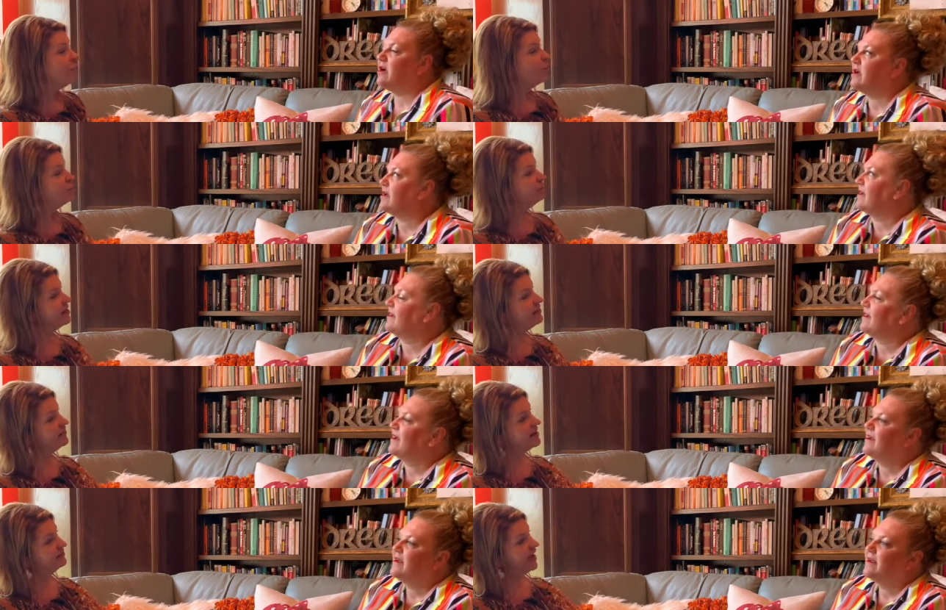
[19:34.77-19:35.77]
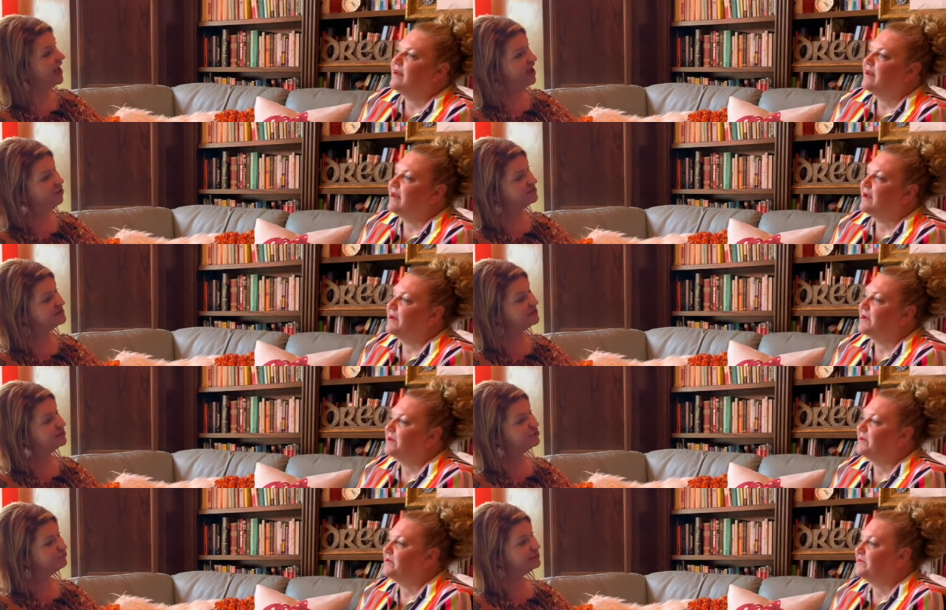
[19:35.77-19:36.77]
Speaker 1: while you're renovating the house.
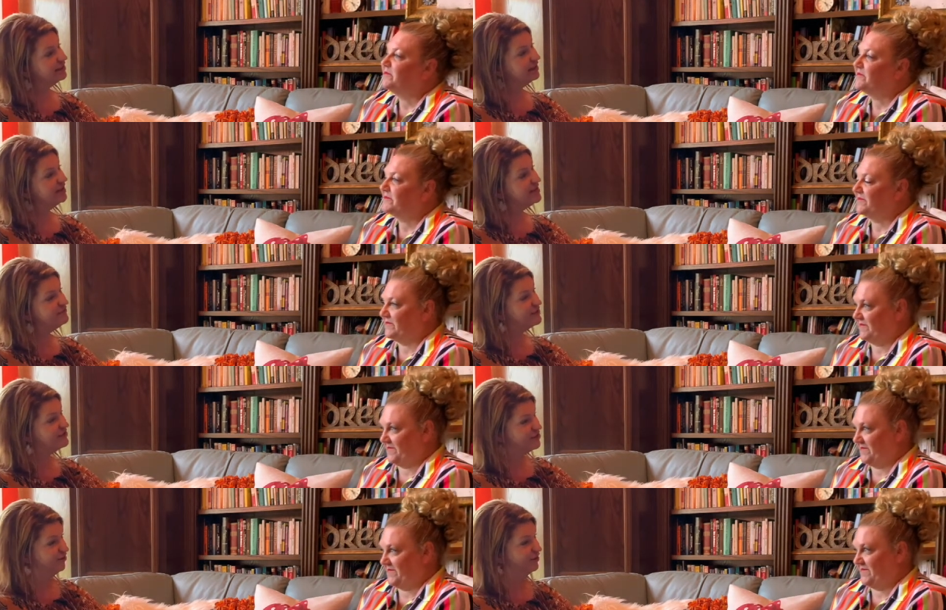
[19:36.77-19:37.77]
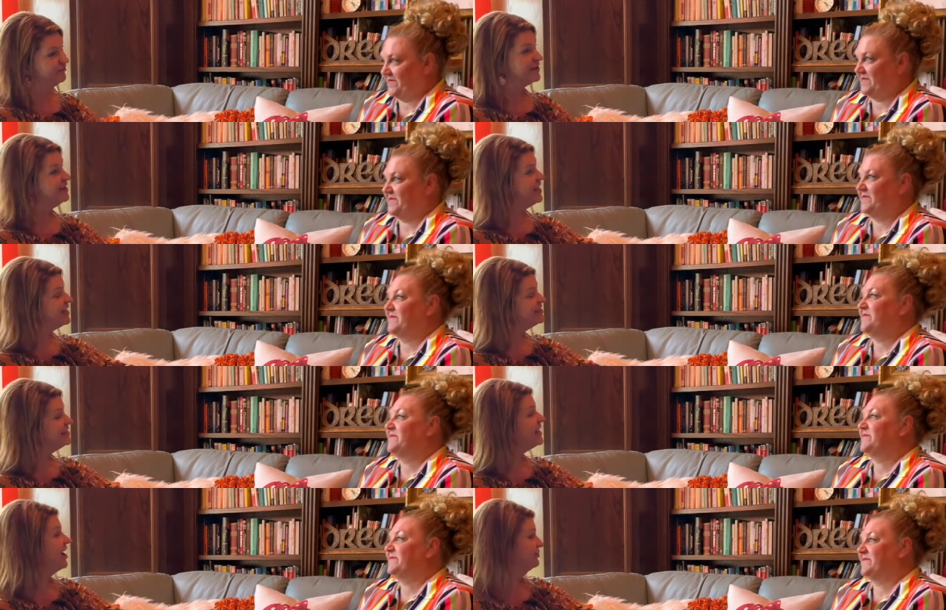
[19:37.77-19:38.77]
That you could live in the RV next to
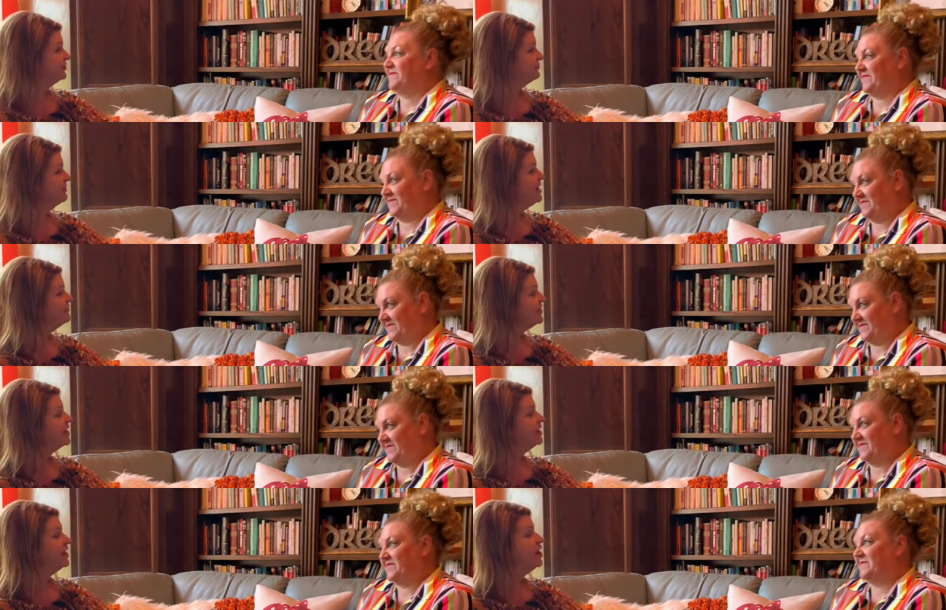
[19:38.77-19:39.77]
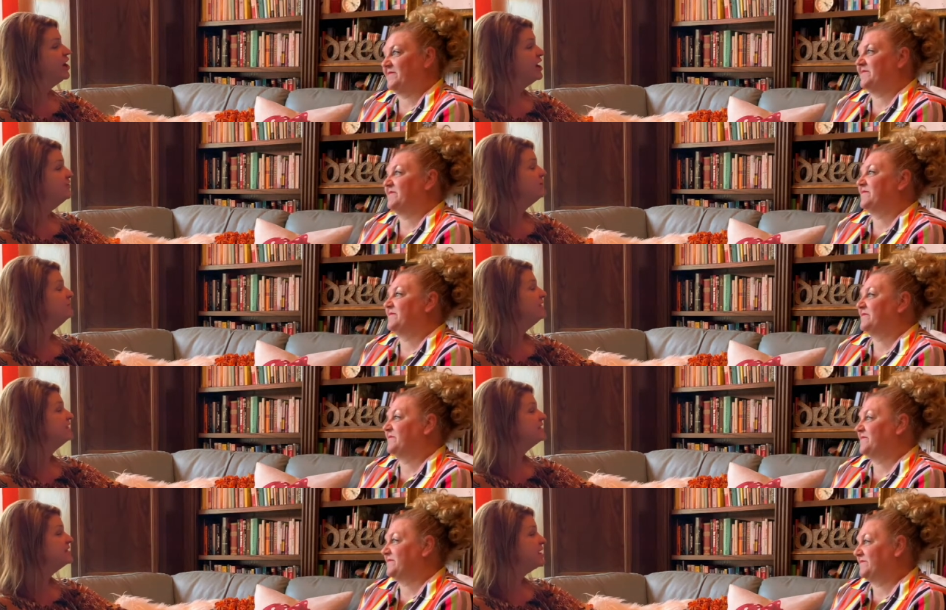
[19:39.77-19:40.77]
the house you're renovating if you need
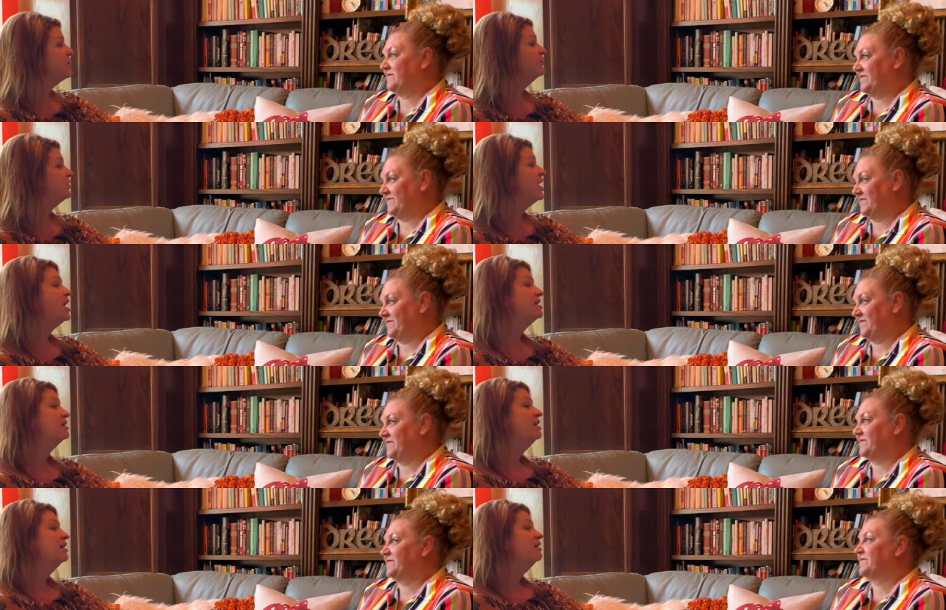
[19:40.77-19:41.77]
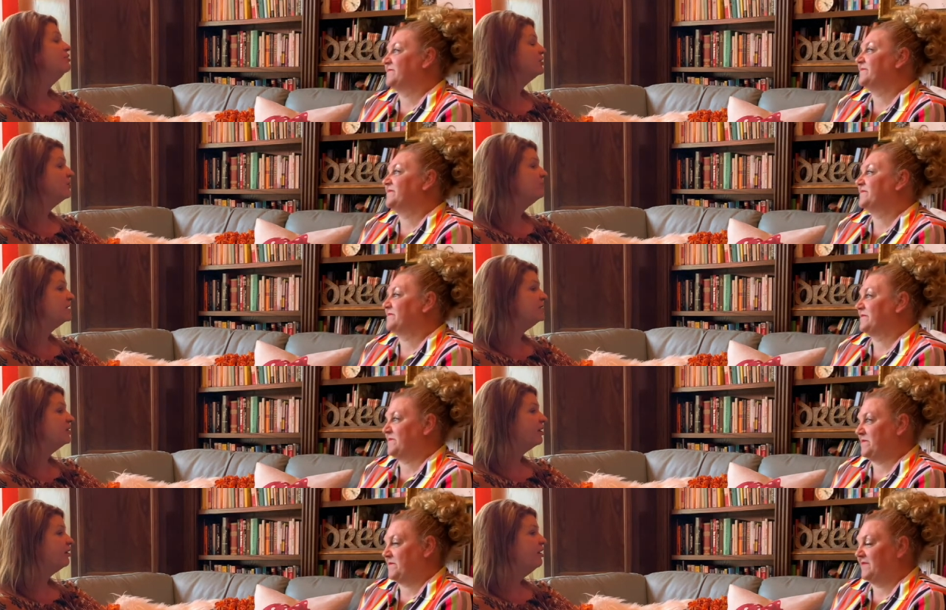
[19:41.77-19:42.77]
to stay overnight, you know, and be
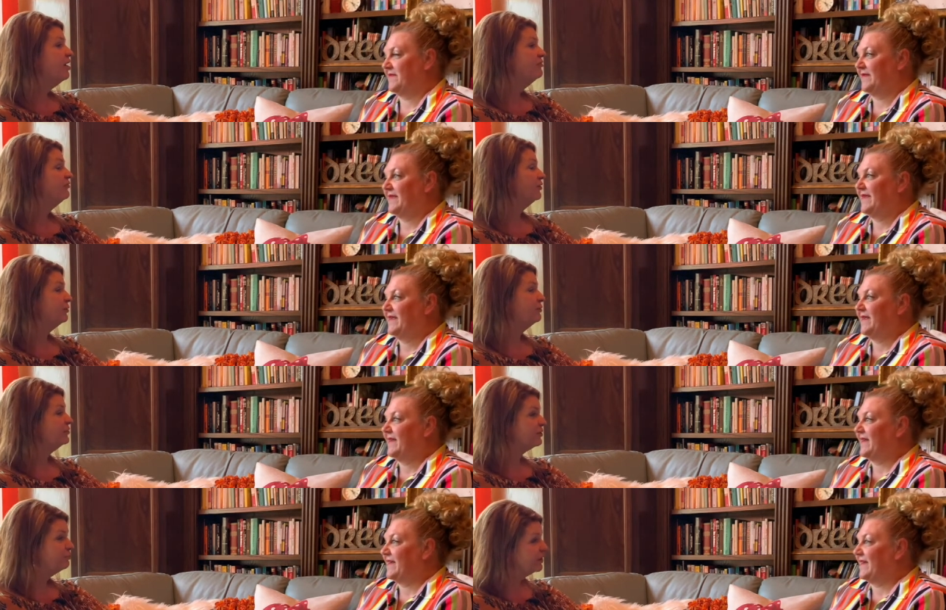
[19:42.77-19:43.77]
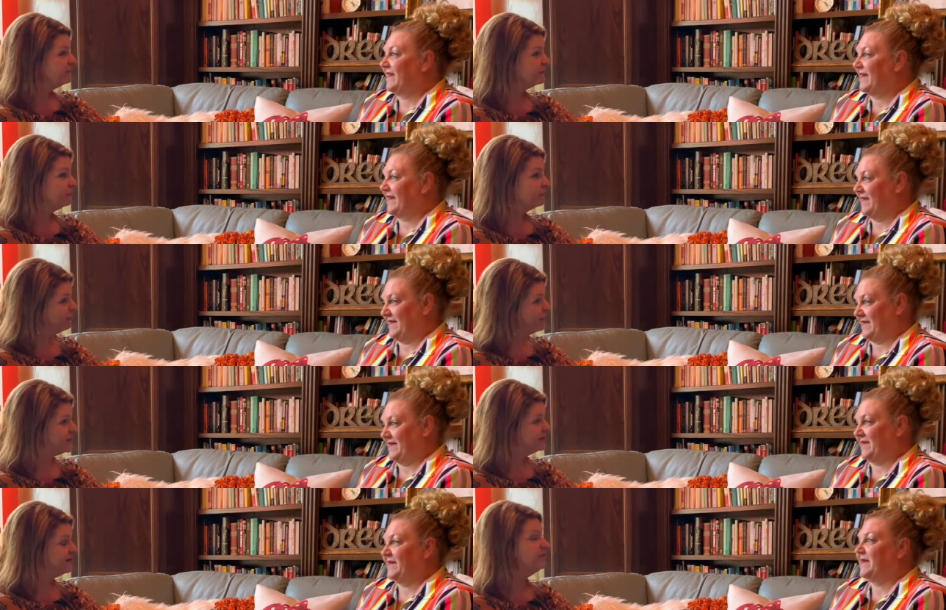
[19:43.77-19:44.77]
there for the pivotal
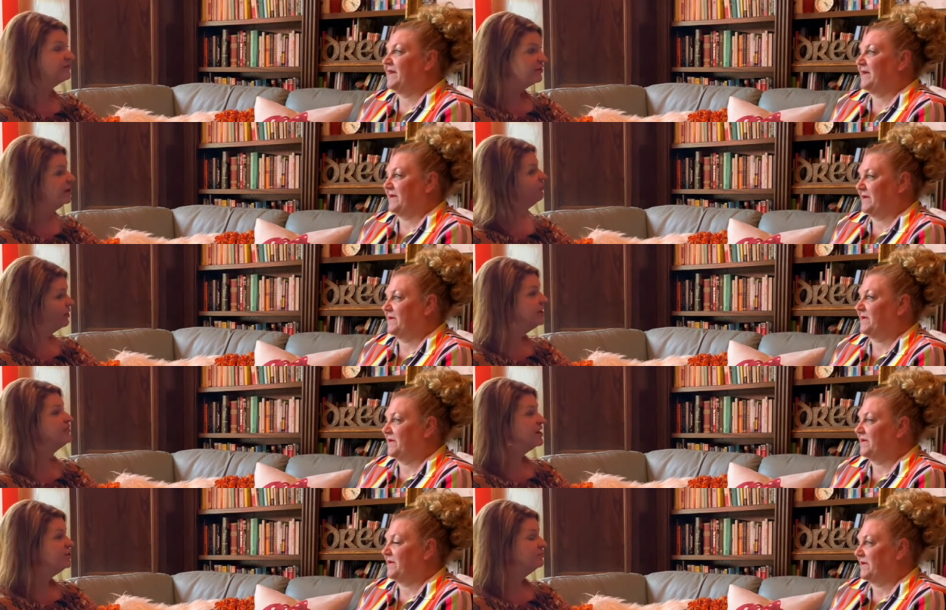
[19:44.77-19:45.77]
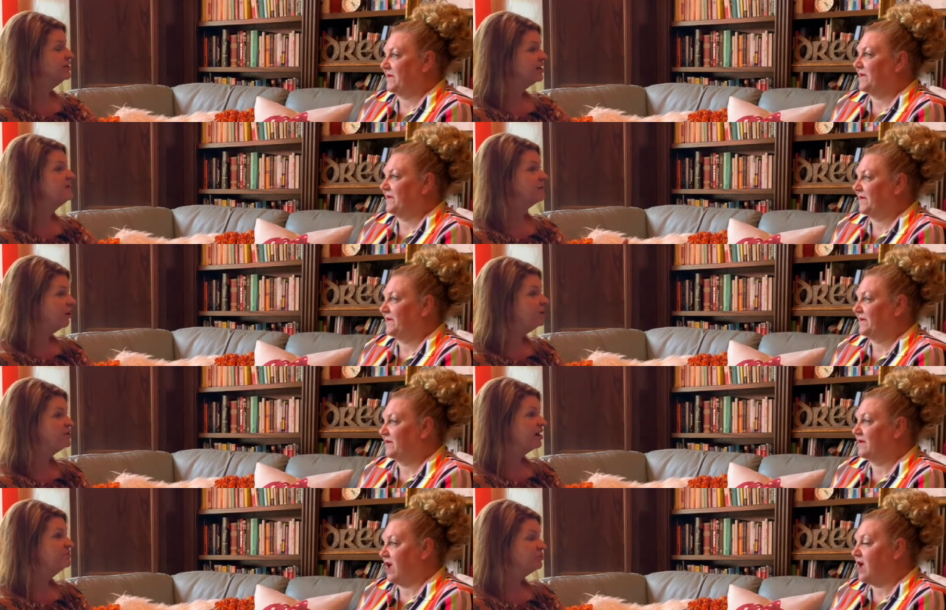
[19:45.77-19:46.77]
points of a renovation. Because there are
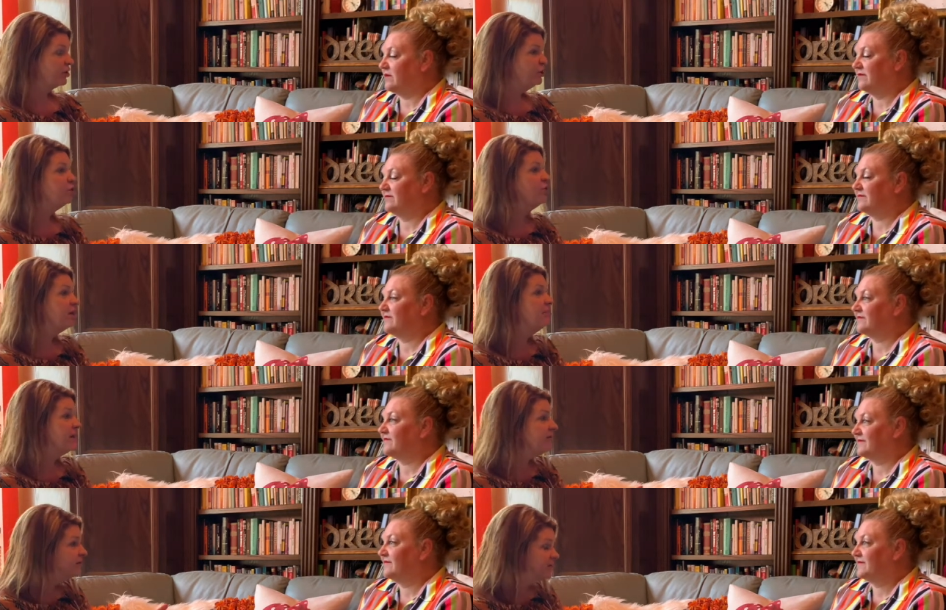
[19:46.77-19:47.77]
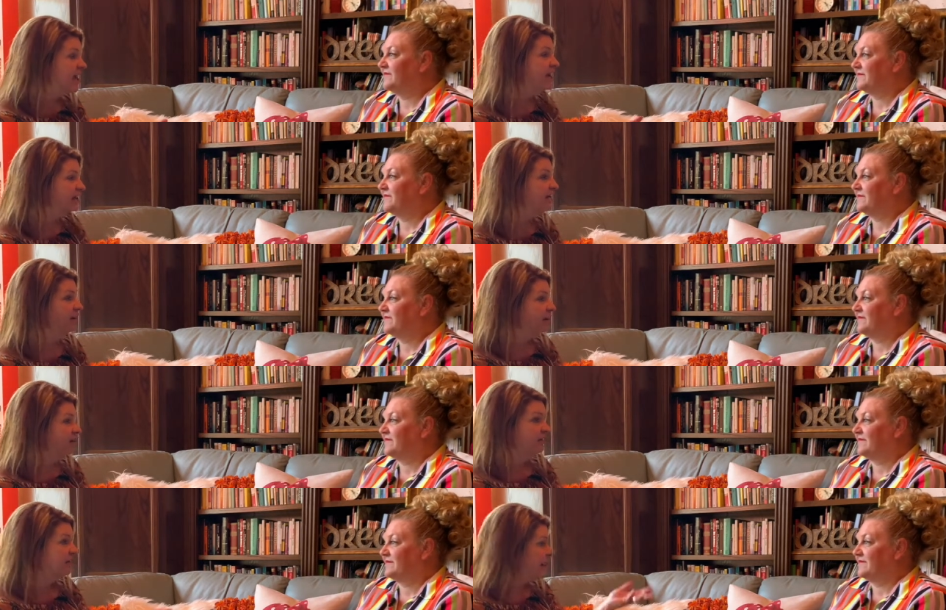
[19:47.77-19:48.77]
times yeah. when you're going to be there 10,
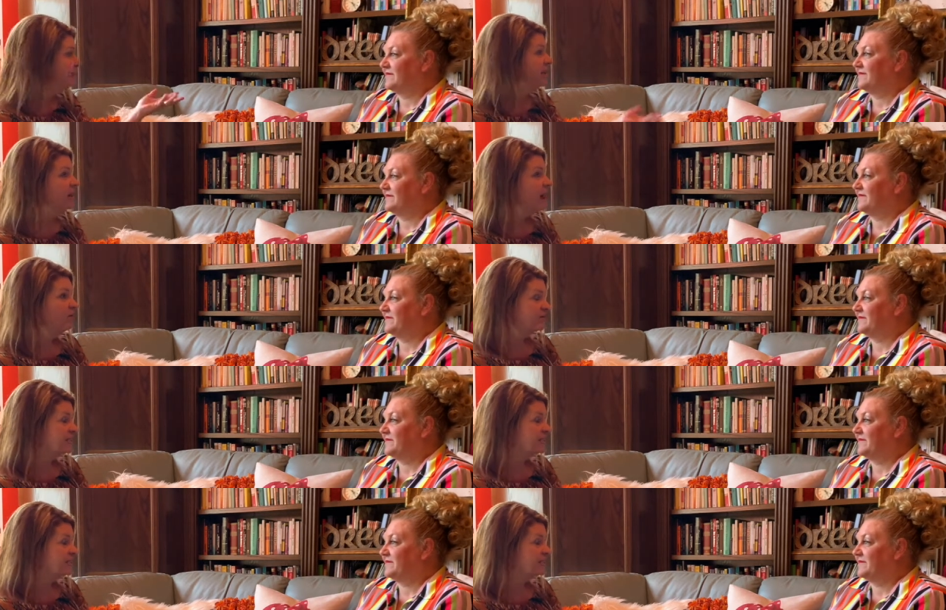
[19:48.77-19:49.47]
8, 10 hours a